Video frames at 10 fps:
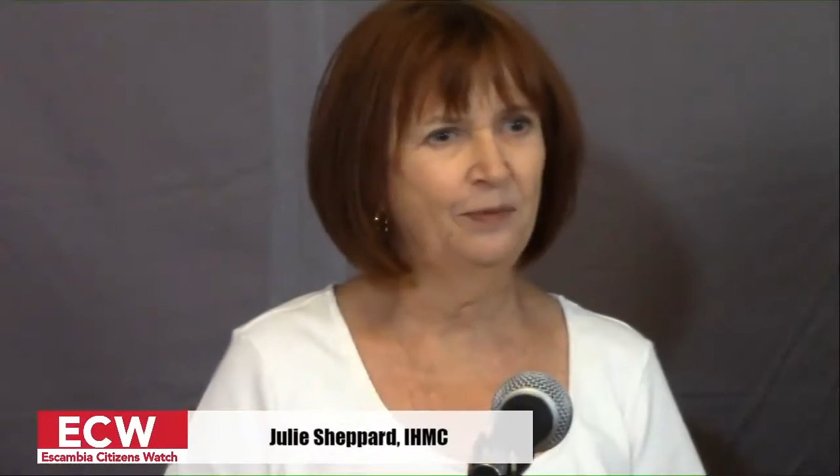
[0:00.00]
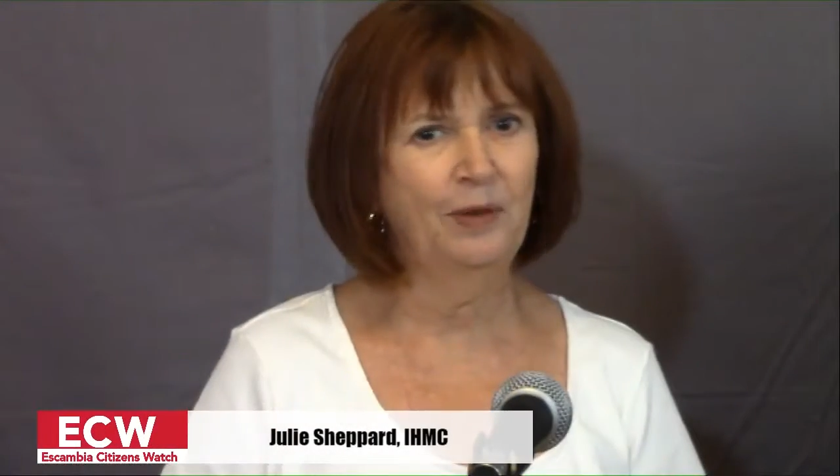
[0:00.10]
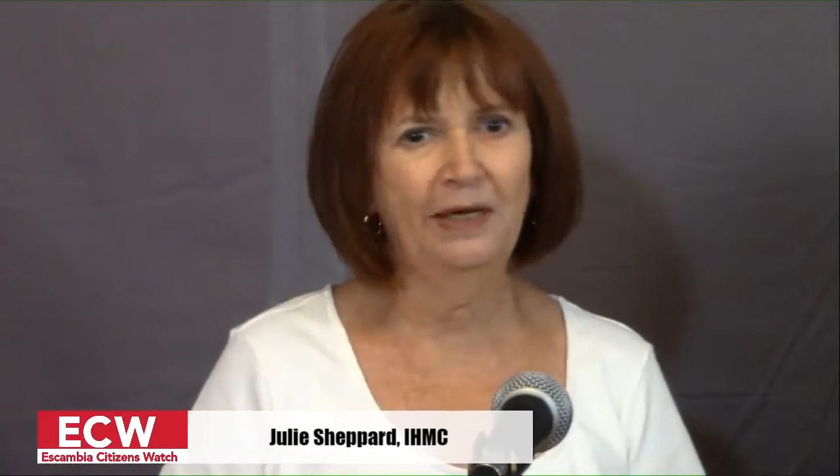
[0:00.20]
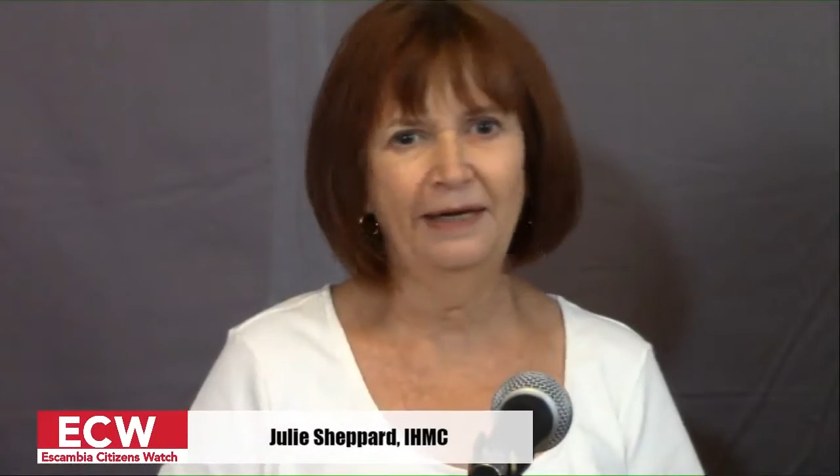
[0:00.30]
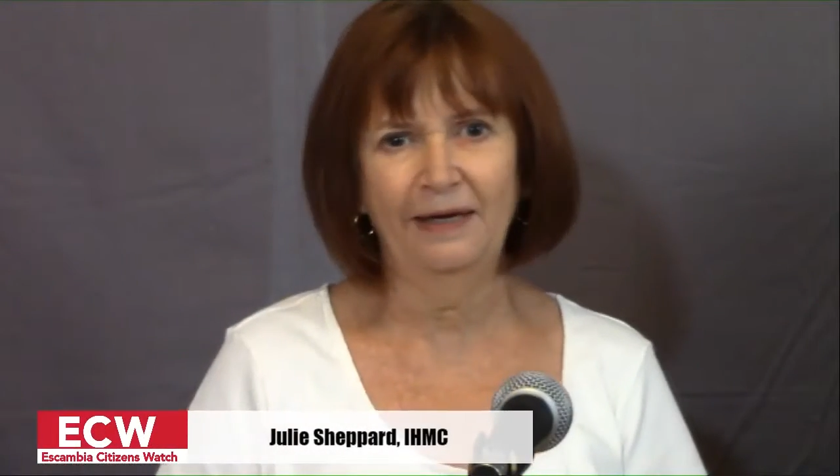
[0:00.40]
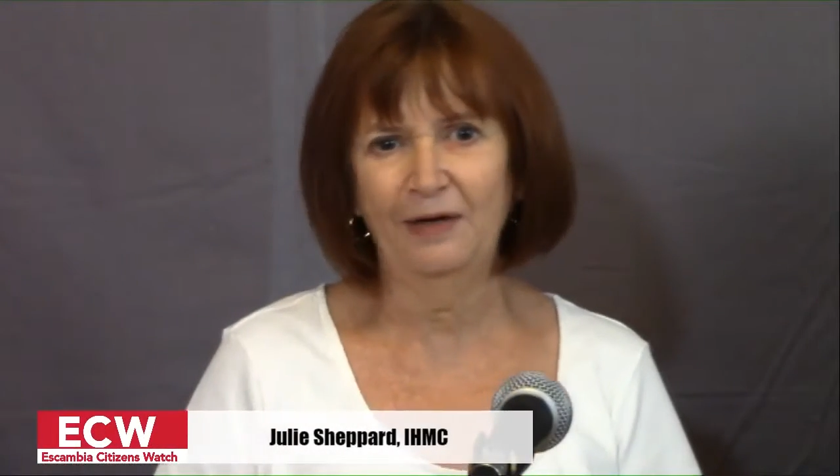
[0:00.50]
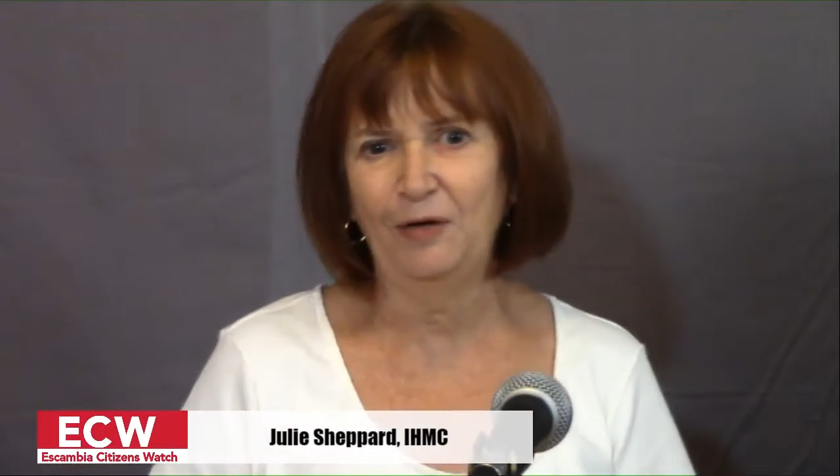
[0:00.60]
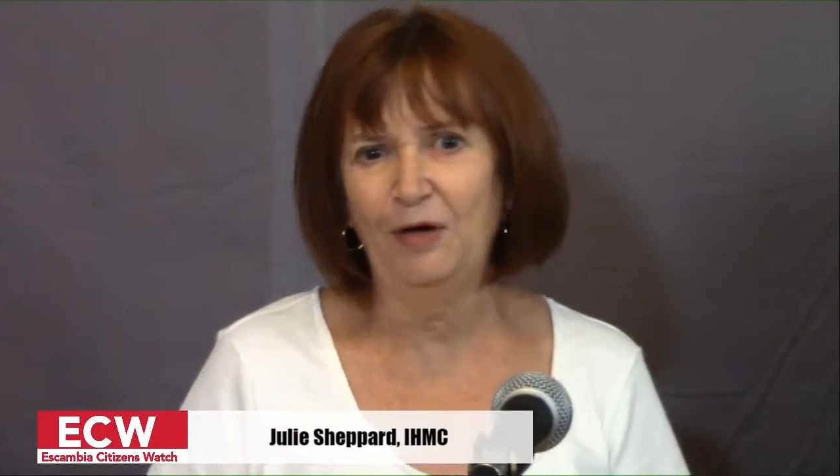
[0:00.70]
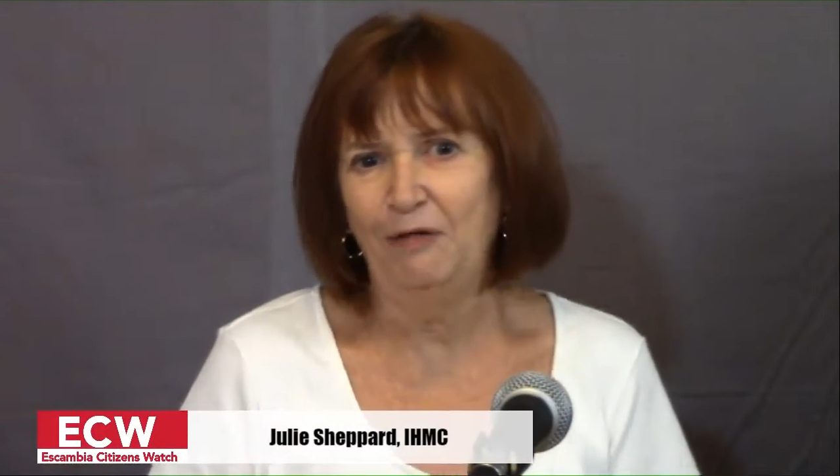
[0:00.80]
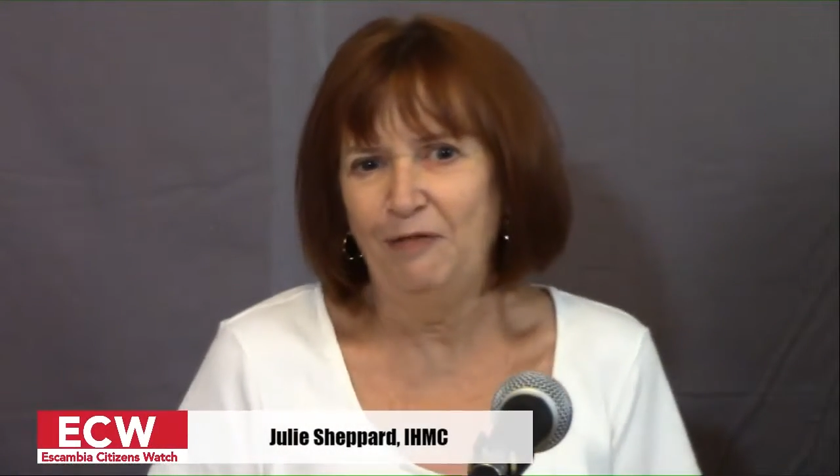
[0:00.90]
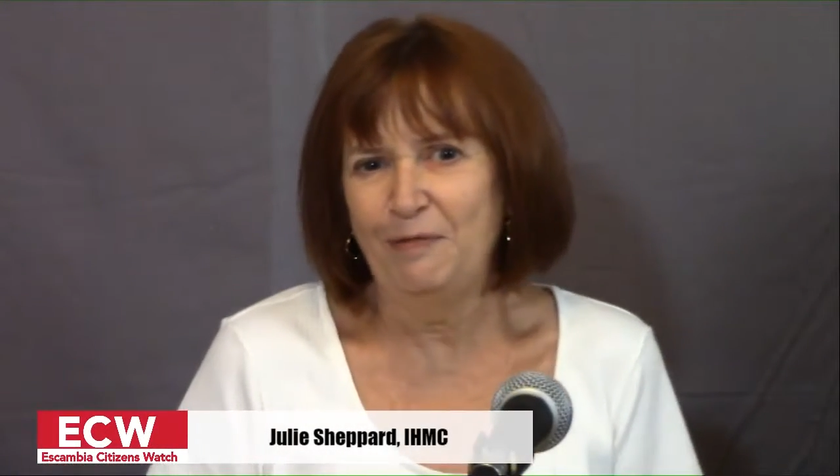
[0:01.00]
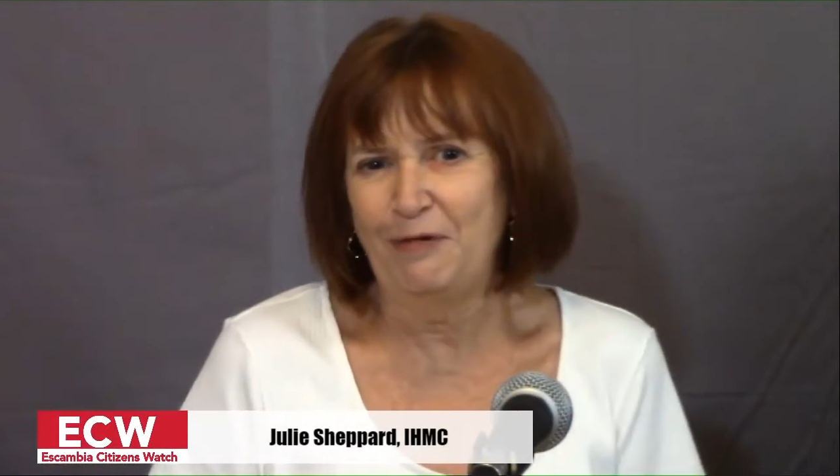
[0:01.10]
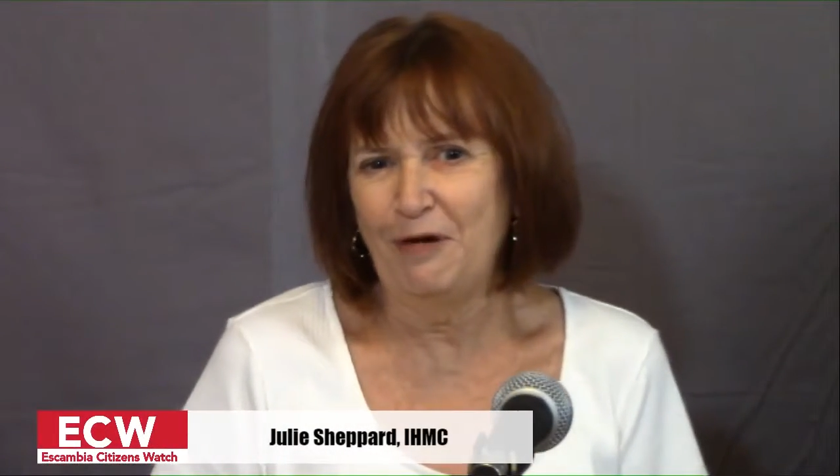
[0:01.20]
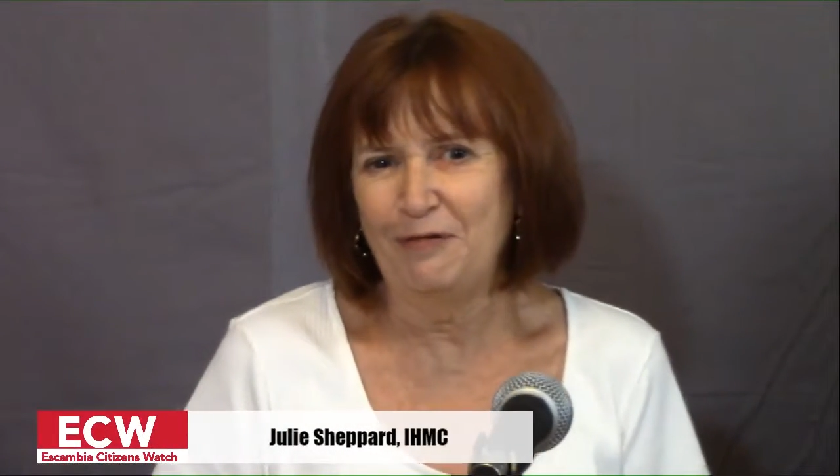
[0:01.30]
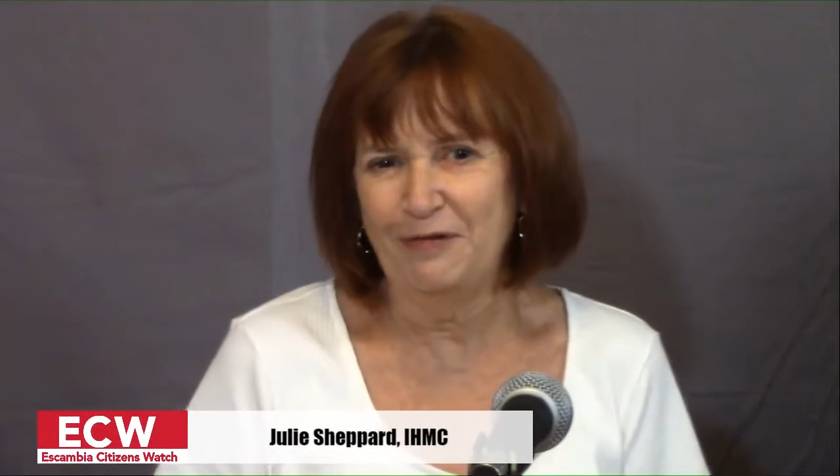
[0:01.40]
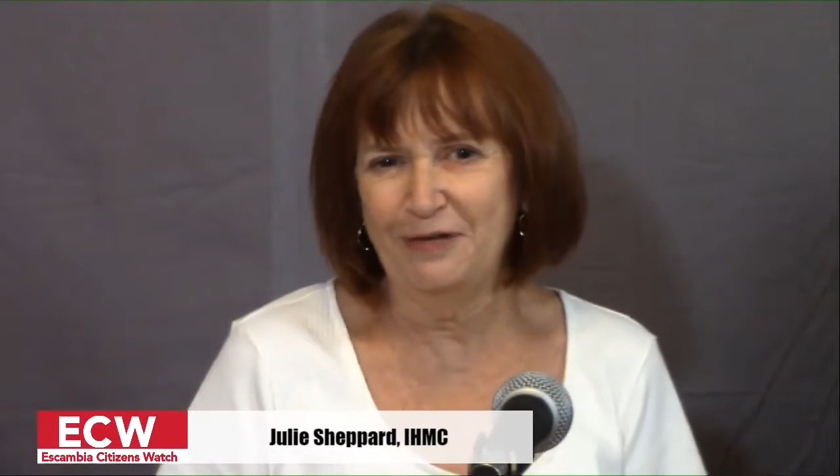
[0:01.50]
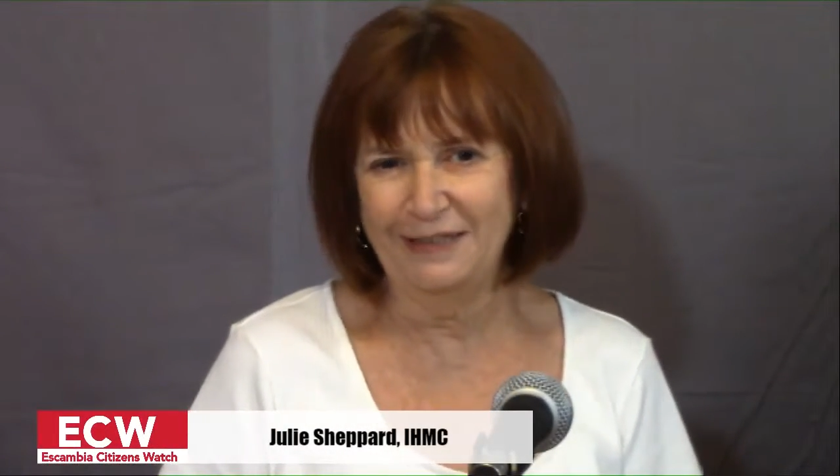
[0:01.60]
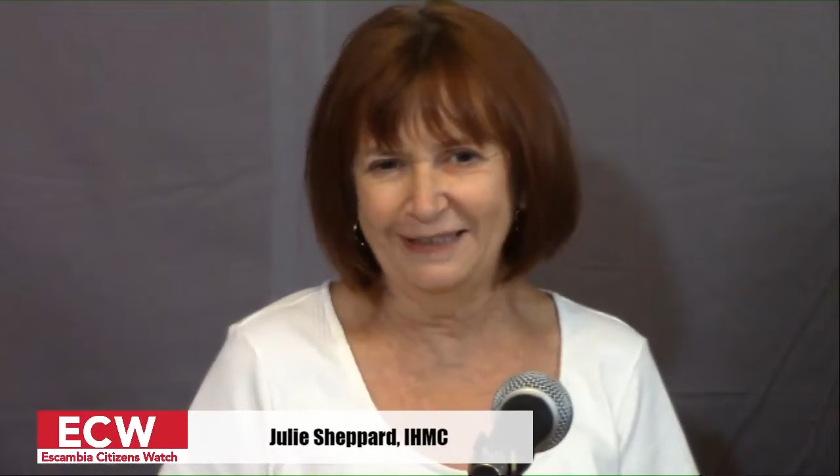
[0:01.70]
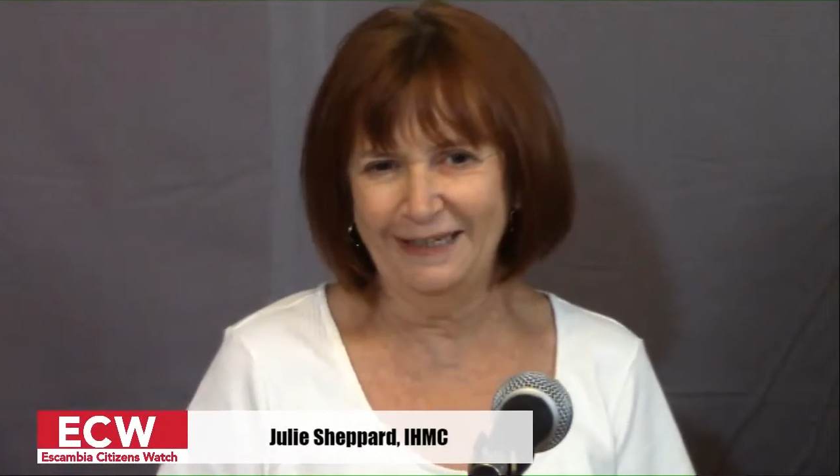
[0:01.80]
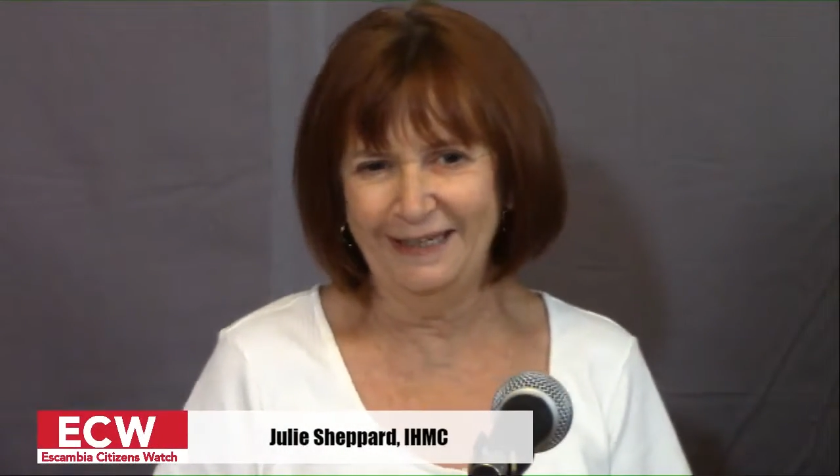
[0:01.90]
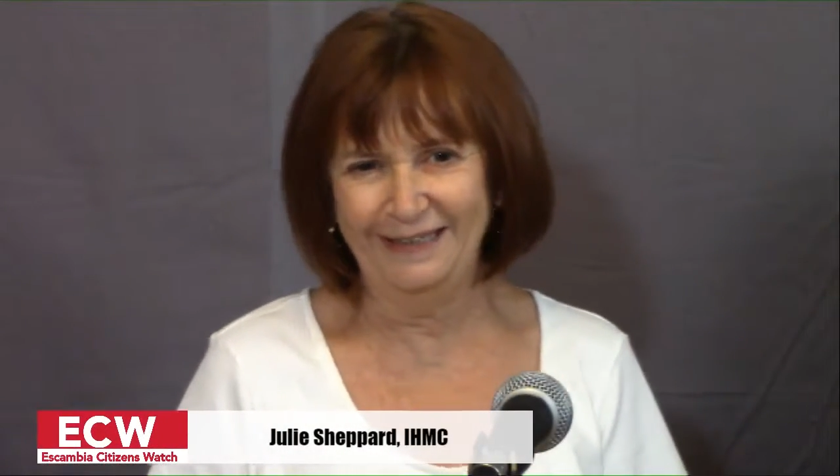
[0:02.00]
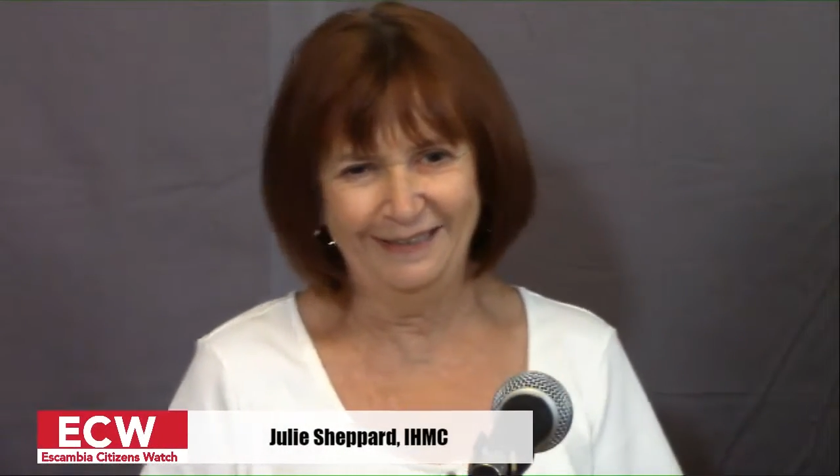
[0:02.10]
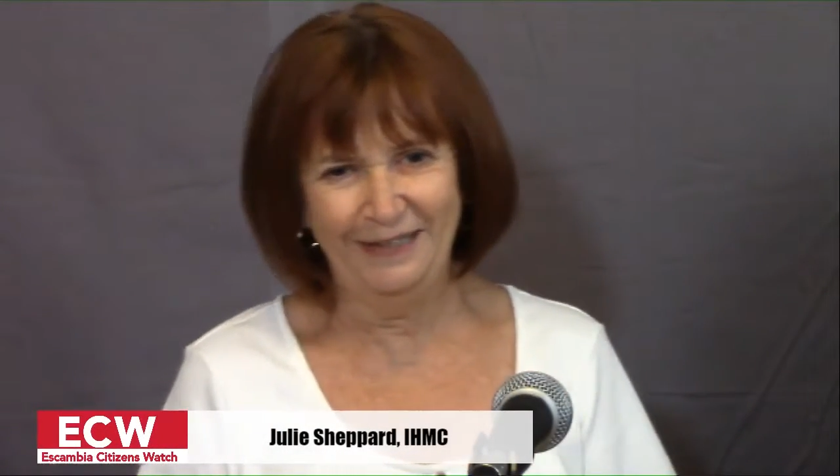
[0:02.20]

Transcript: and one night got a call from Grover and said,